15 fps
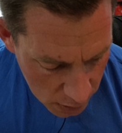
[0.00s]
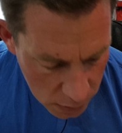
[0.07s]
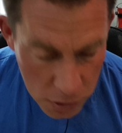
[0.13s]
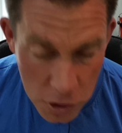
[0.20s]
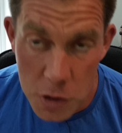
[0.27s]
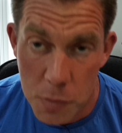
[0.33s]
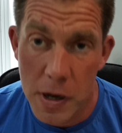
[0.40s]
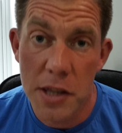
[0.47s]
to
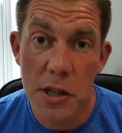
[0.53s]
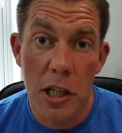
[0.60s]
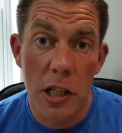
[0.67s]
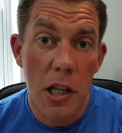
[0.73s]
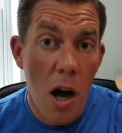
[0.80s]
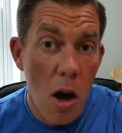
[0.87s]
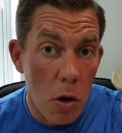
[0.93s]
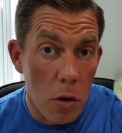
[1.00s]
spread the
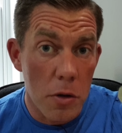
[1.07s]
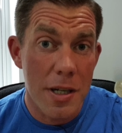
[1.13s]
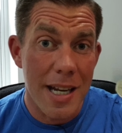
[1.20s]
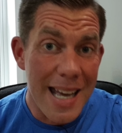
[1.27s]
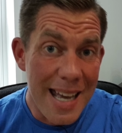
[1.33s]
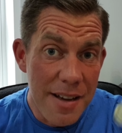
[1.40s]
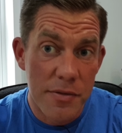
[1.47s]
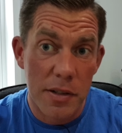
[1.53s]
load
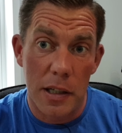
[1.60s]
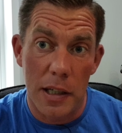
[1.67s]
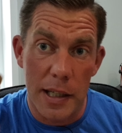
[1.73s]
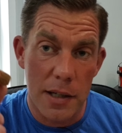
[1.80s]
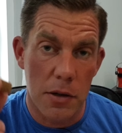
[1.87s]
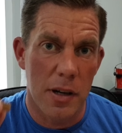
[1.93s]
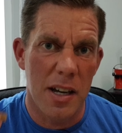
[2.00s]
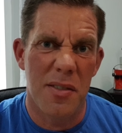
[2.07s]

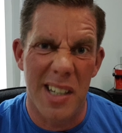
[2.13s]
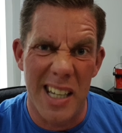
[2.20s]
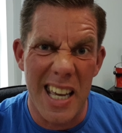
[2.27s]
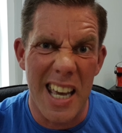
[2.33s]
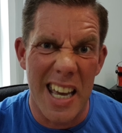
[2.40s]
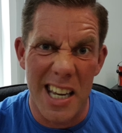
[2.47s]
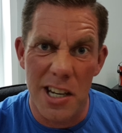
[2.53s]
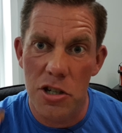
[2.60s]
evenly, or
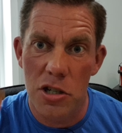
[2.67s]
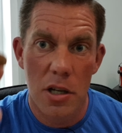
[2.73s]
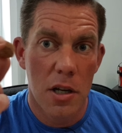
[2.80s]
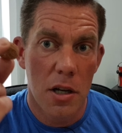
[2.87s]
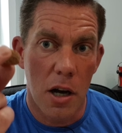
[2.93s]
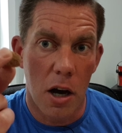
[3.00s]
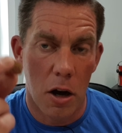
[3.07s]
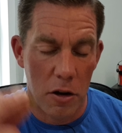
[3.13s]
evenly-ish,
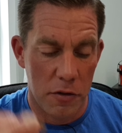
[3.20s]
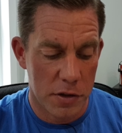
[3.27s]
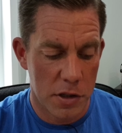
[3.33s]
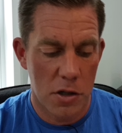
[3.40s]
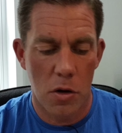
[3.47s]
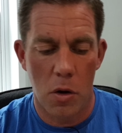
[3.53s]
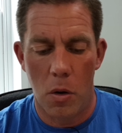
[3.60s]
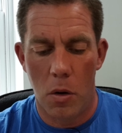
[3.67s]
over the
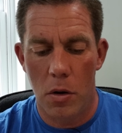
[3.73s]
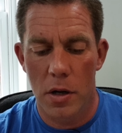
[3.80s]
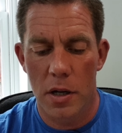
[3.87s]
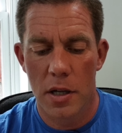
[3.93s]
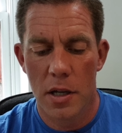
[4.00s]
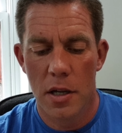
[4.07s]
cork,